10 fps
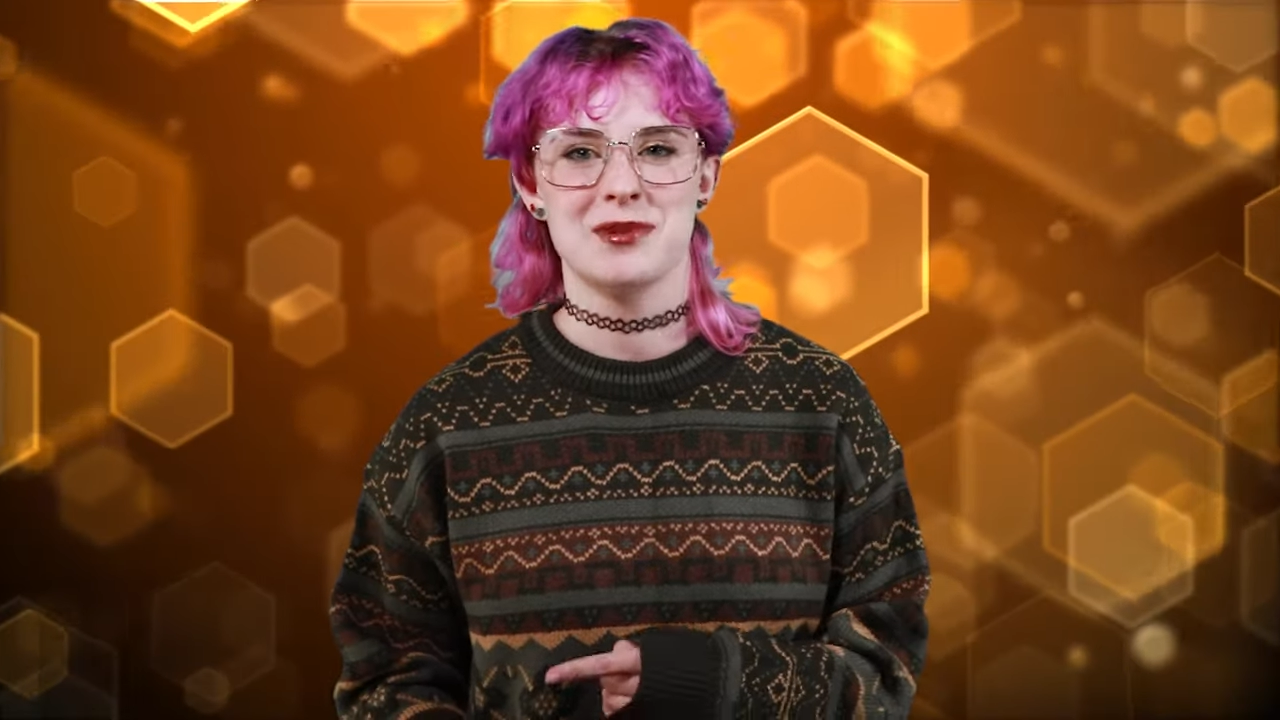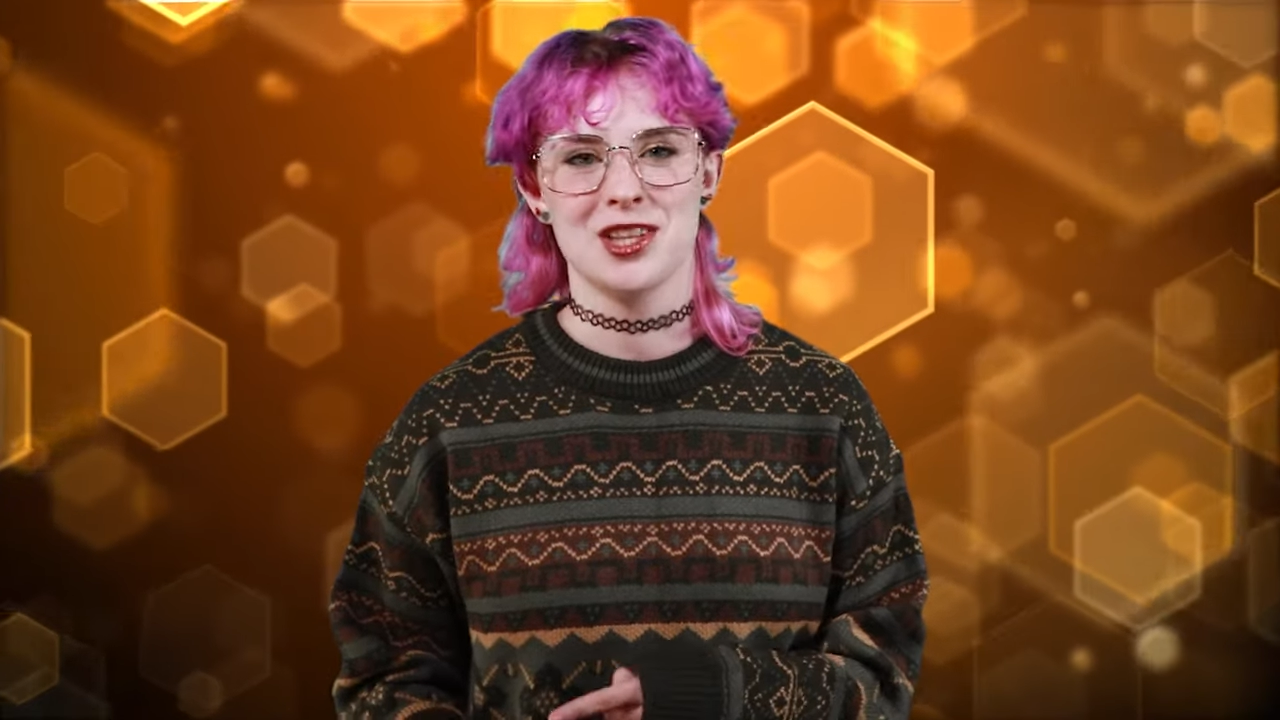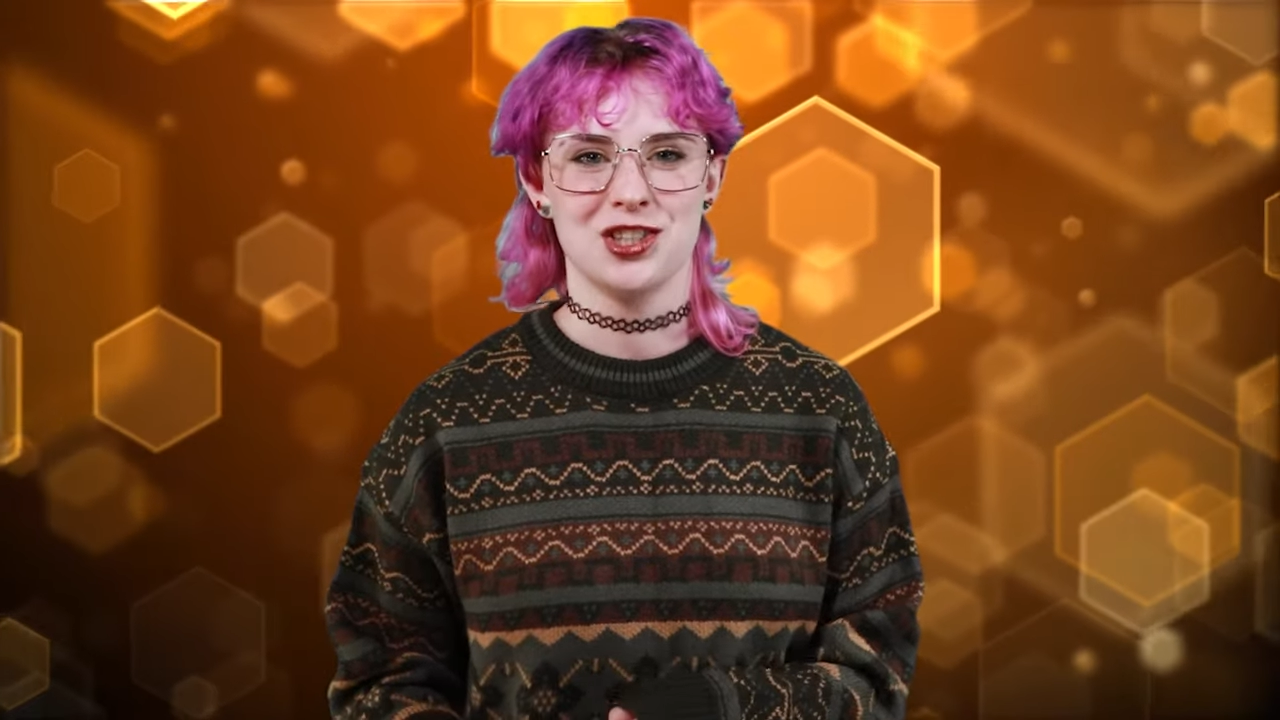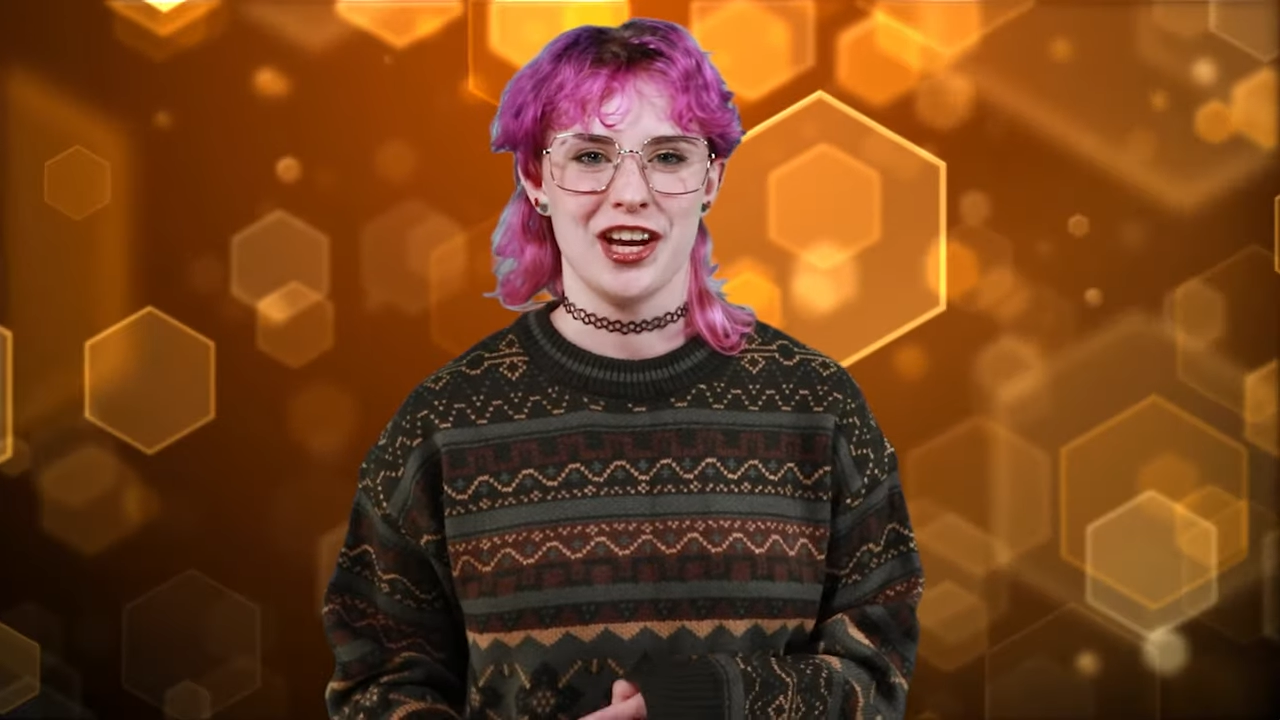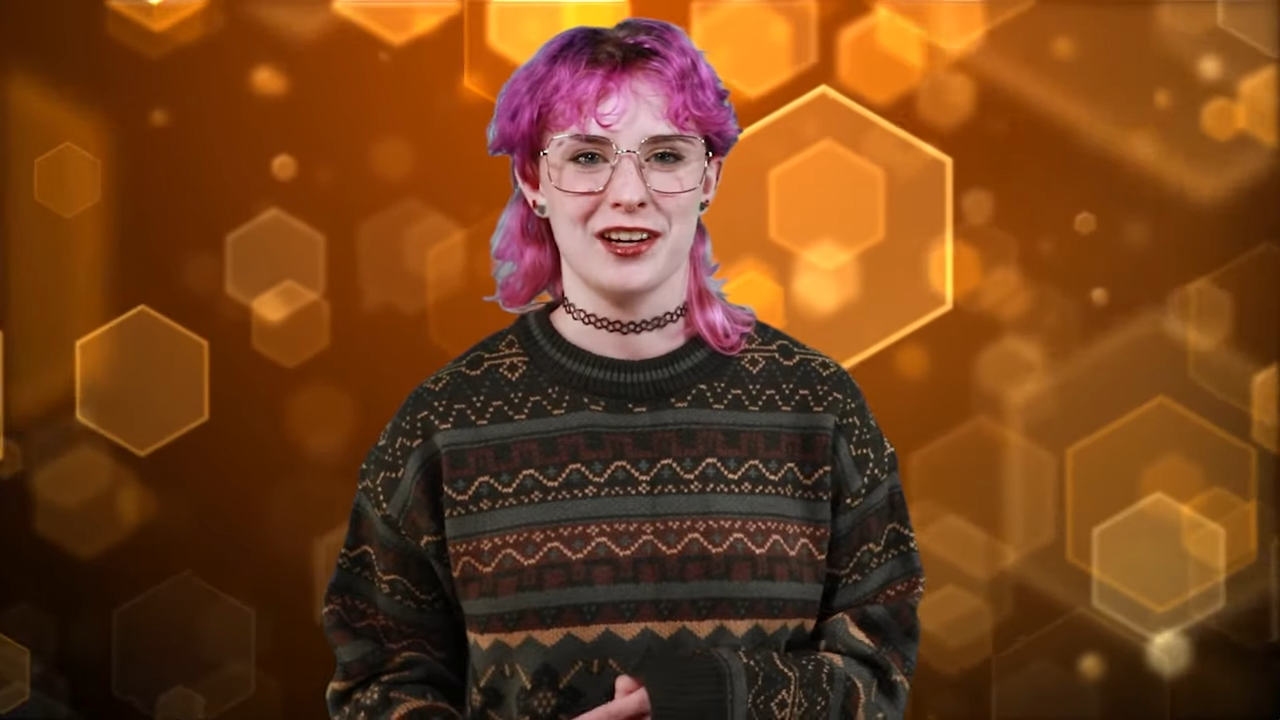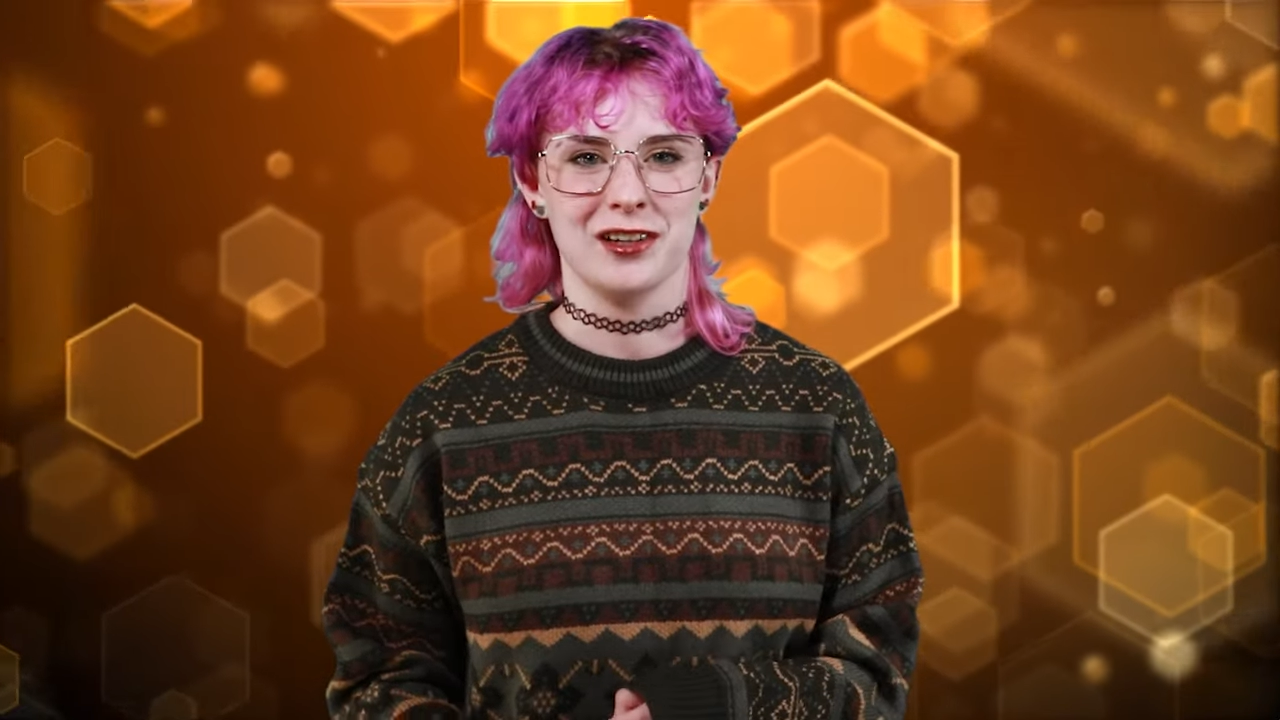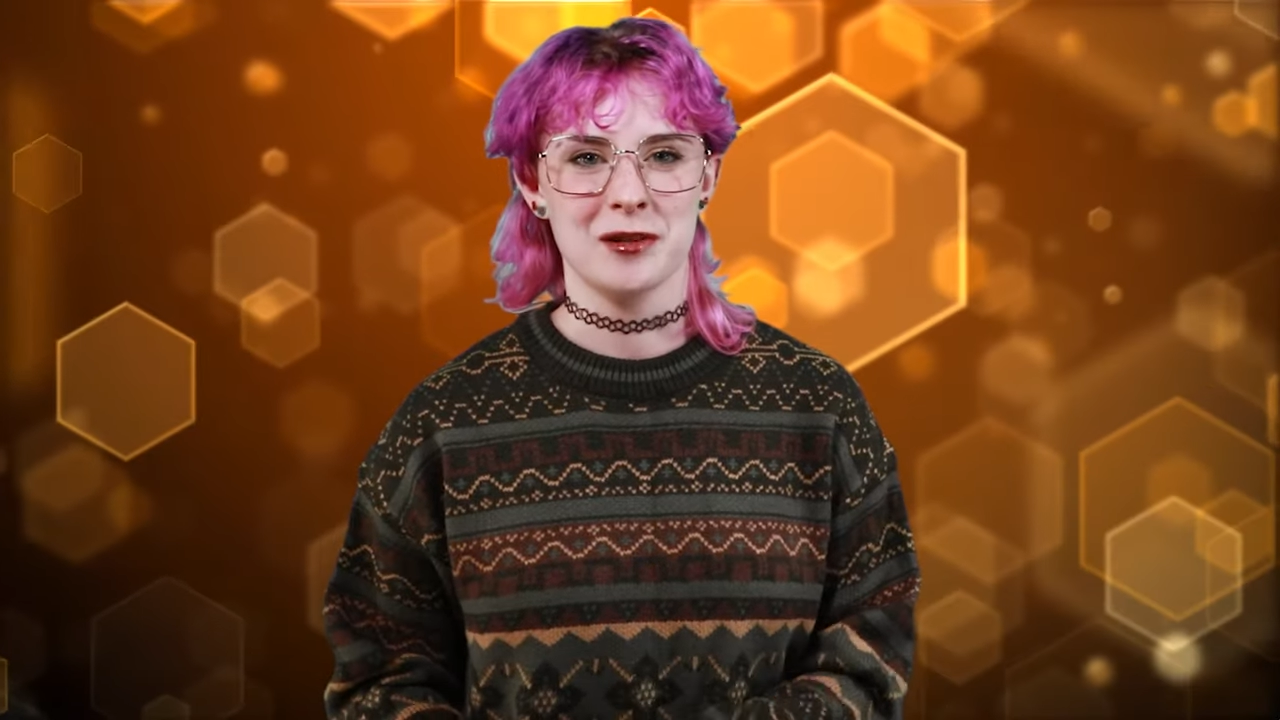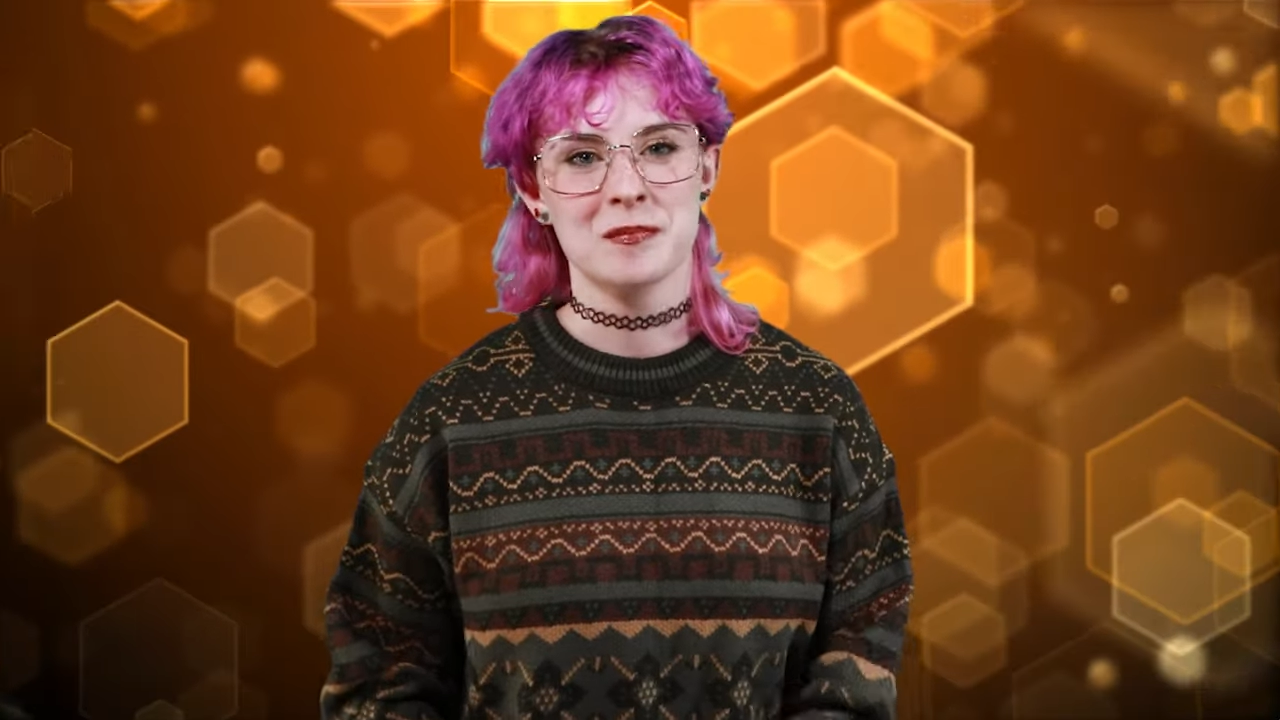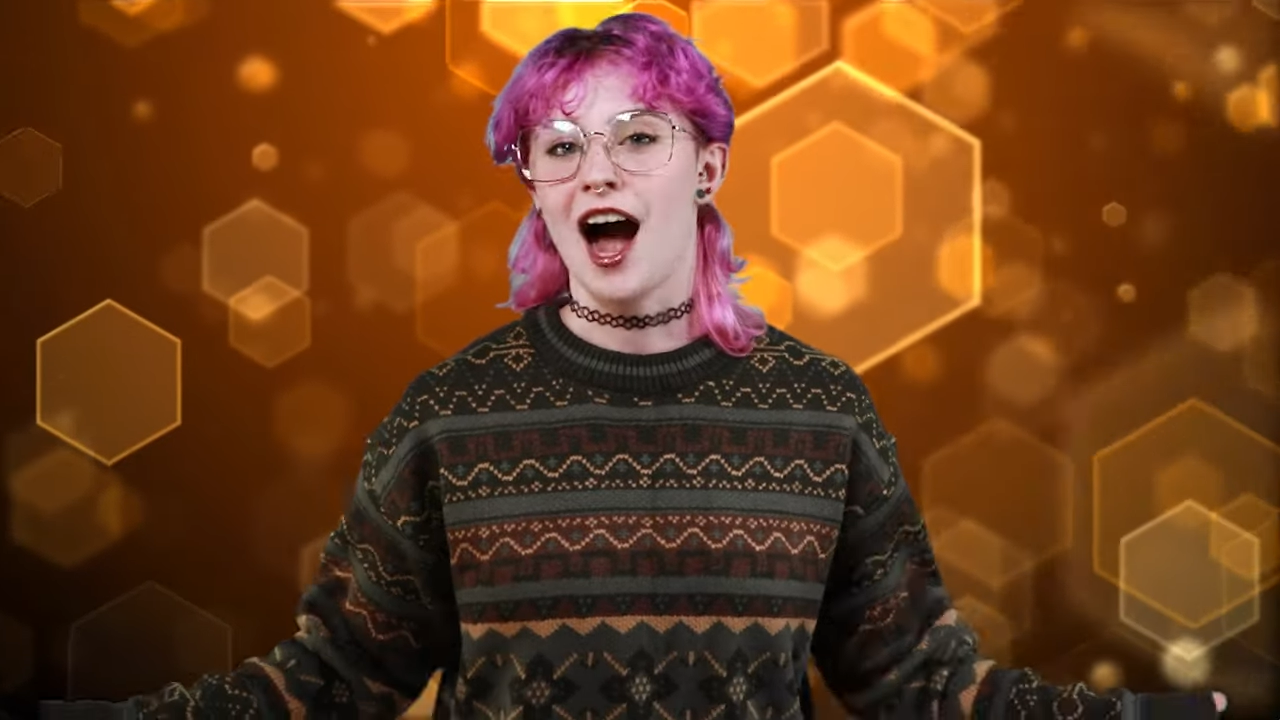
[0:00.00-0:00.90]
to the channel.